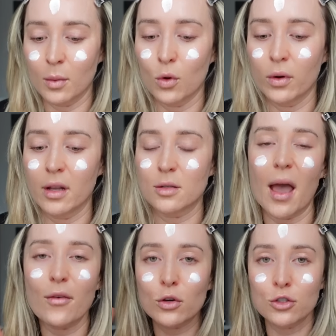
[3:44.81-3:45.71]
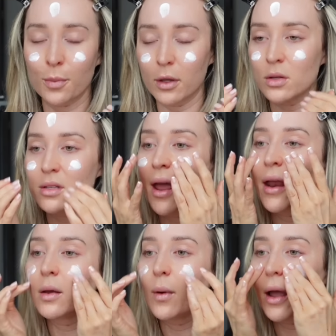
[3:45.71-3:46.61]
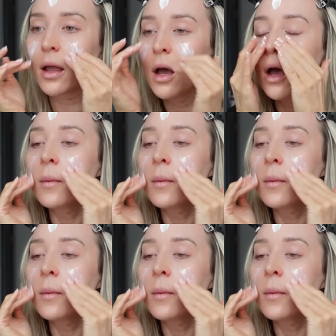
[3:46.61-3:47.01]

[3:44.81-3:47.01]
mornings, but everyone should be using it anyway.